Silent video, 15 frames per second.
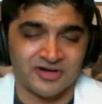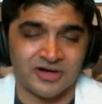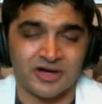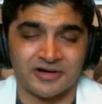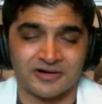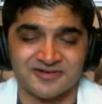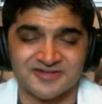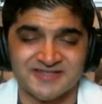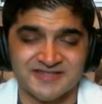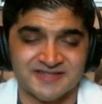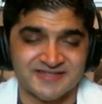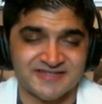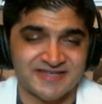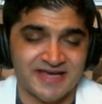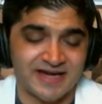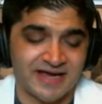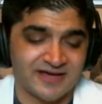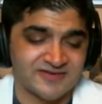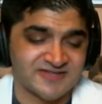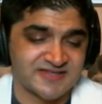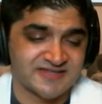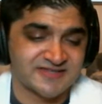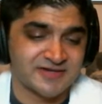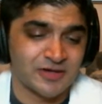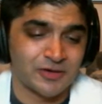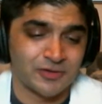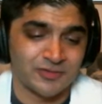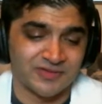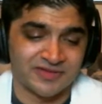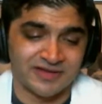Congress and state houses
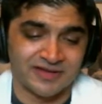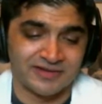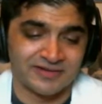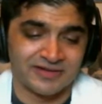know that